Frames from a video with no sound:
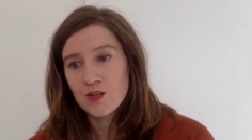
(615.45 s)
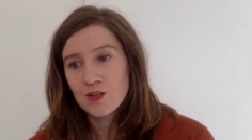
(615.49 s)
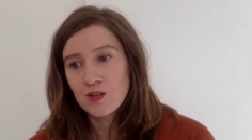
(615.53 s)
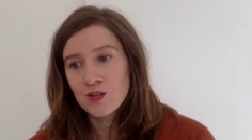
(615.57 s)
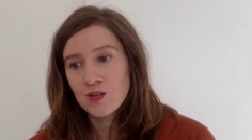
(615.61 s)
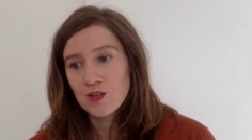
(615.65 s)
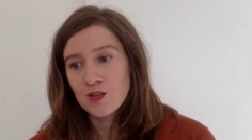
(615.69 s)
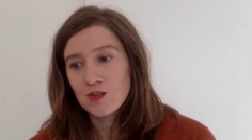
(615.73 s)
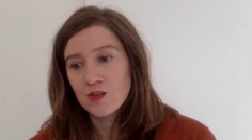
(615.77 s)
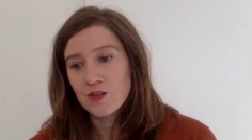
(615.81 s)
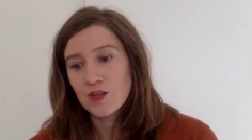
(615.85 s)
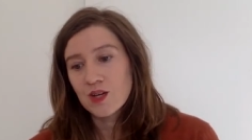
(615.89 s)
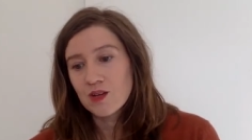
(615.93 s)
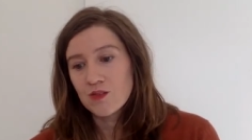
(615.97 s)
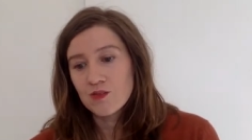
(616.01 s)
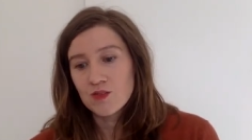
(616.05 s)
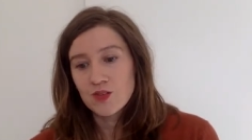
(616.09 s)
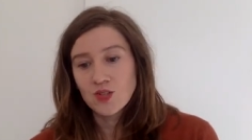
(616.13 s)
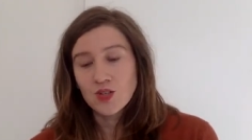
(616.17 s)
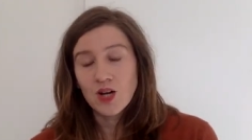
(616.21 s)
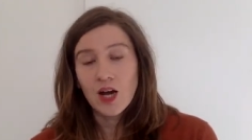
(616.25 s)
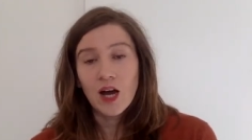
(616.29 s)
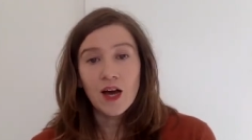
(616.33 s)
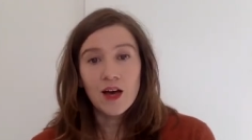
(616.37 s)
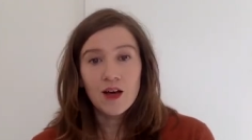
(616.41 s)
you think of a
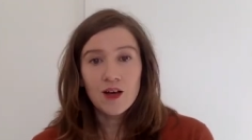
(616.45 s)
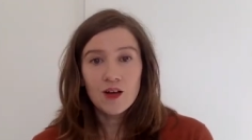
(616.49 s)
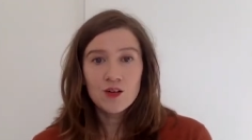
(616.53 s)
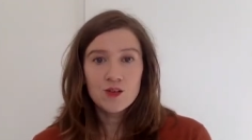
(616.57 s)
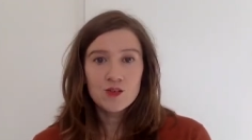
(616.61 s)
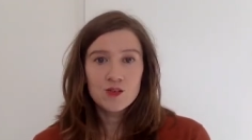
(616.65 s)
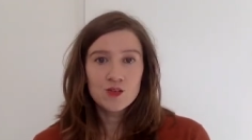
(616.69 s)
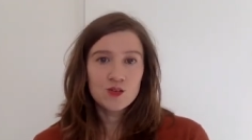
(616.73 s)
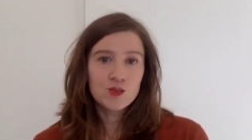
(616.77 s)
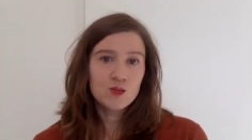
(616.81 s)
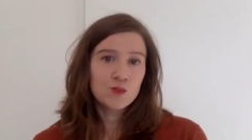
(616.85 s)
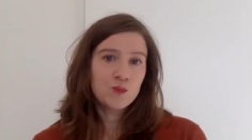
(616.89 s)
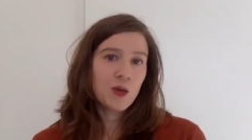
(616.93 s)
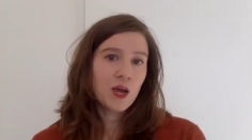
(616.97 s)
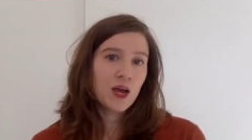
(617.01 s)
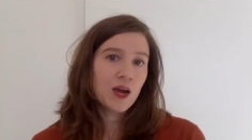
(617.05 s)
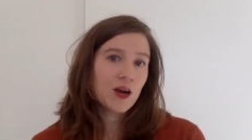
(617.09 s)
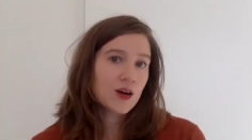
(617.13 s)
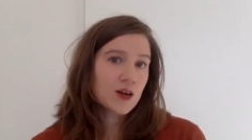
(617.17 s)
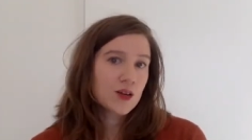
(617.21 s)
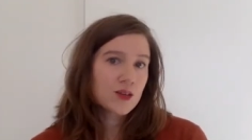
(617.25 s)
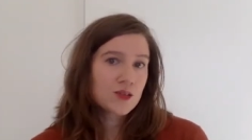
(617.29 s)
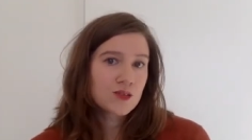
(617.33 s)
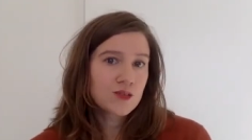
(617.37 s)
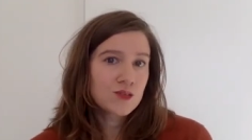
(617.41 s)
child whose
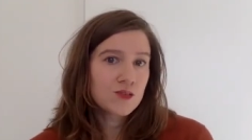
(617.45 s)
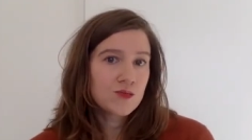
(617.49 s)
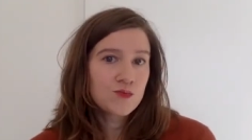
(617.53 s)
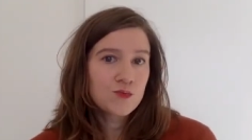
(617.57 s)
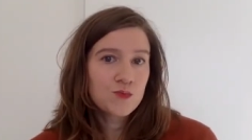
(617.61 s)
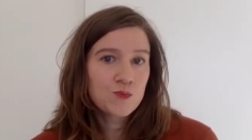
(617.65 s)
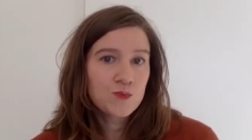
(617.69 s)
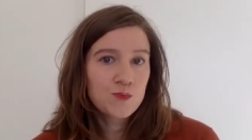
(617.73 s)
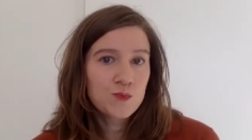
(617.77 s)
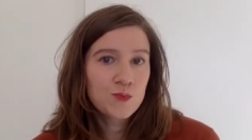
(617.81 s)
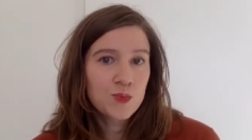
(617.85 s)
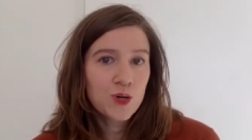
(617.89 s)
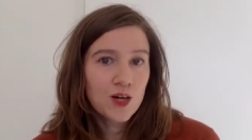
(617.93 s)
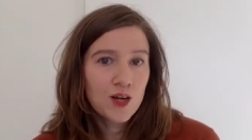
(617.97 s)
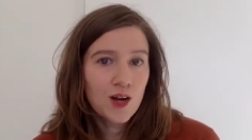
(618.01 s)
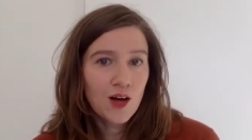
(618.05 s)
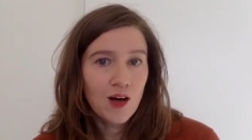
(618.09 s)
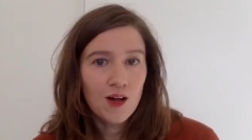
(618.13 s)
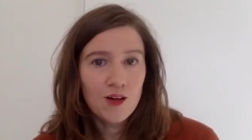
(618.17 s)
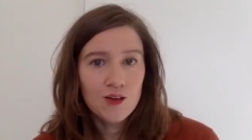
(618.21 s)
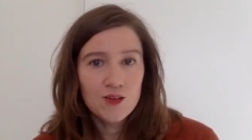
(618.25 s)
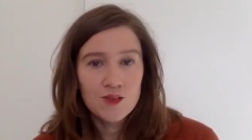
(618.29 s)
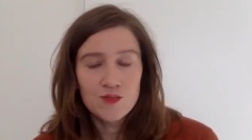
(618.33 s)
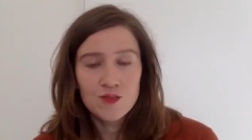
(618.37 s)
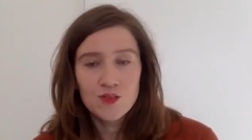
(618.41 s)
parents have put
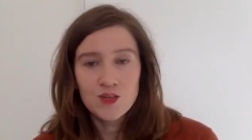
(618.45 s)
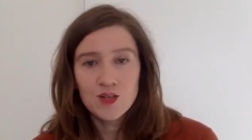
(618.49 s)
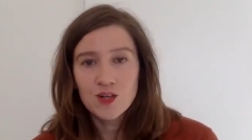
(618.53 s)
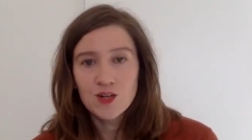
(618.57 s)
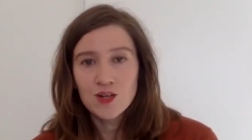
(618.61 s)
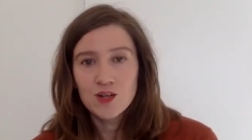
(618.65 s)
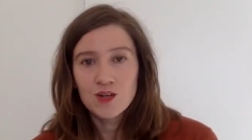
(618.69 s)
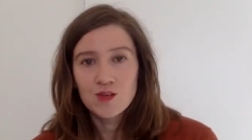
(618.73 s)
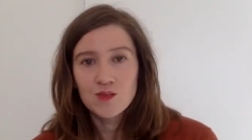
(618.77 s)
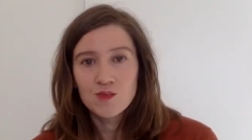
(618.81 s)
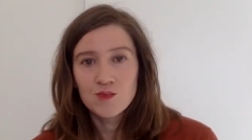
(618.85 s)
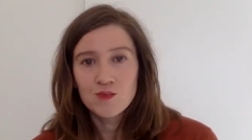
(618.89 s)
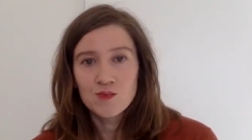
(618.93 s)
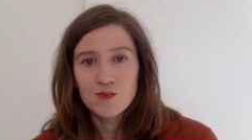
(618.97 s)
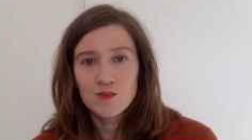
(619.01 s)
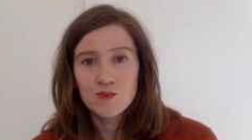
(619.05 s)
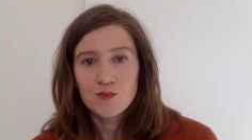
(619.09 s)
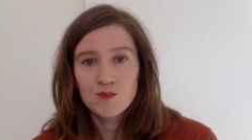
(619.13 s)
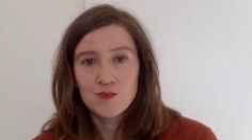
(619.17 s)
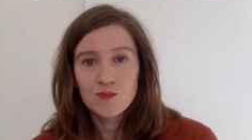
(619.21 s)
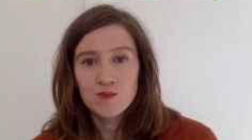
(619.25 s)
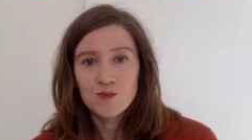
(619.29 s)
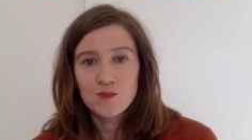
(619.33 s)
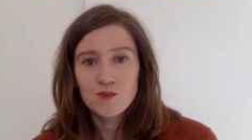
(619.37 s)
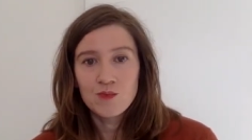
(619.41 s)
all of their
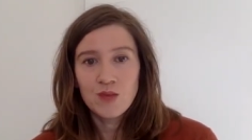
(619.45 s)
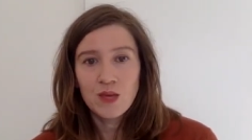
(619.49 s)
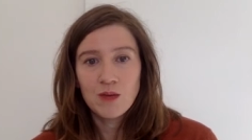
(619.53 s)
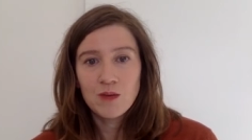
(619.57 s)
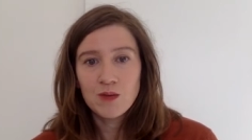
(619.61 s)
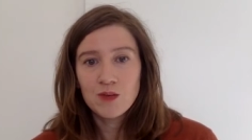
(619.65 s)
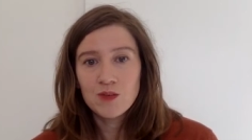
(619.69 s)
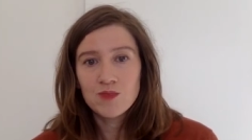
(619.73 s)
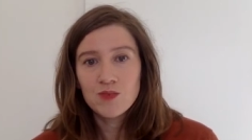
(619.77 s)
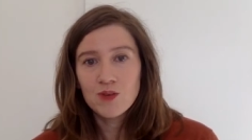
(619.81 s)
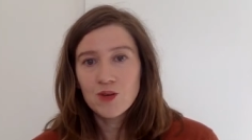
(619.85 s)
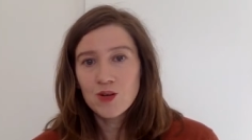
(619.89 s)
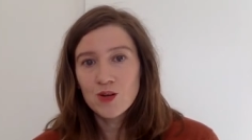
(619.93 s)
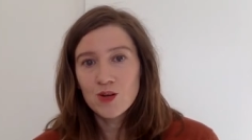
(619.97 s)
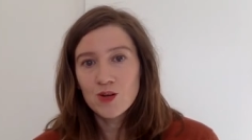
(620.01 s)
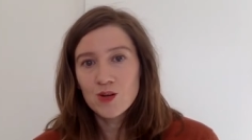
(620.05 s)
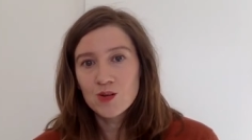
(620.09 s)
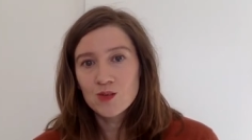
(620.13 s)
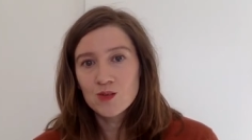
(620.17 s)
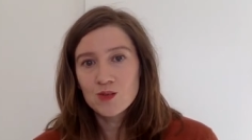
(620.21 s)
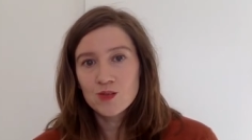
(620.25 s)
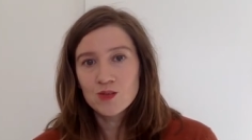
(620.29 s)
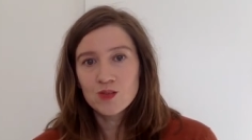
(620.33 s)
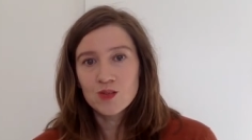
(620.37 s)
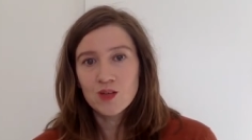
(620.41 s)
baby
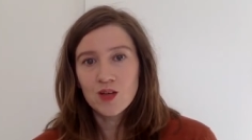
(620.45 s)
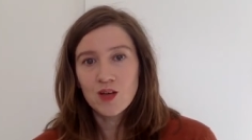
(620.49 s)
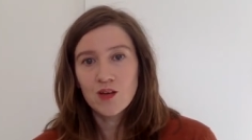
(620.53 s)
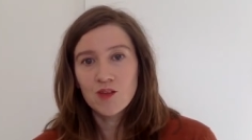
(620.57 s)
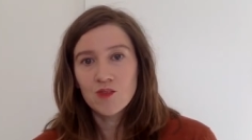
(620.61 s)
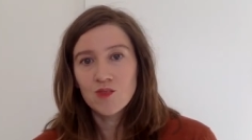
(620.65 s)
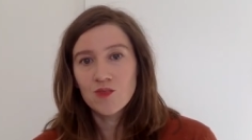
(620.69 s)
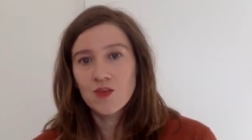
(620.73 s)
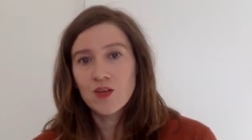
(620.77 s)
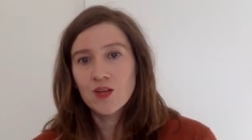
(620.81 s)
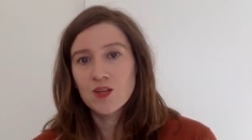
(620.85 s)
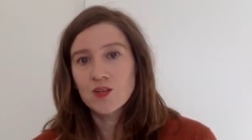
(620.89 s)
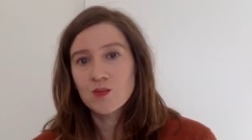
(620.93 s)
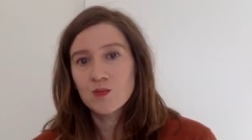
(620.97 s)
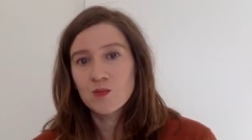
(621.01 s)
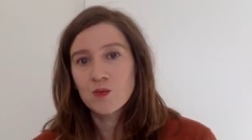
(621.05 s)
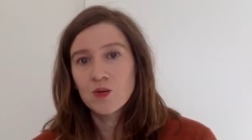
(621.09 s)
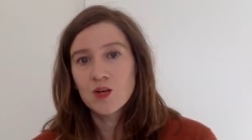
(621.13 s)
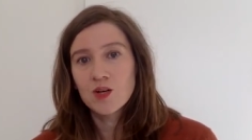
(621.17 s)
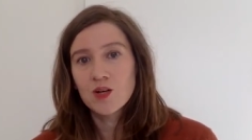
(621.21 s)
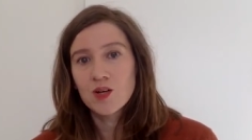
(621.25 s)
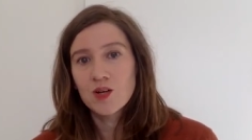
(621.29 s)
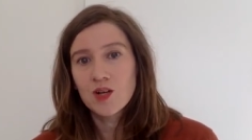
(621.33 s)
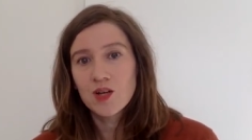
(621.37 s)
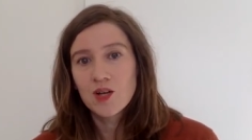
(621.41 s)
photos on
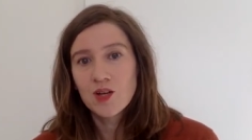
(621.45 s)
Facebook.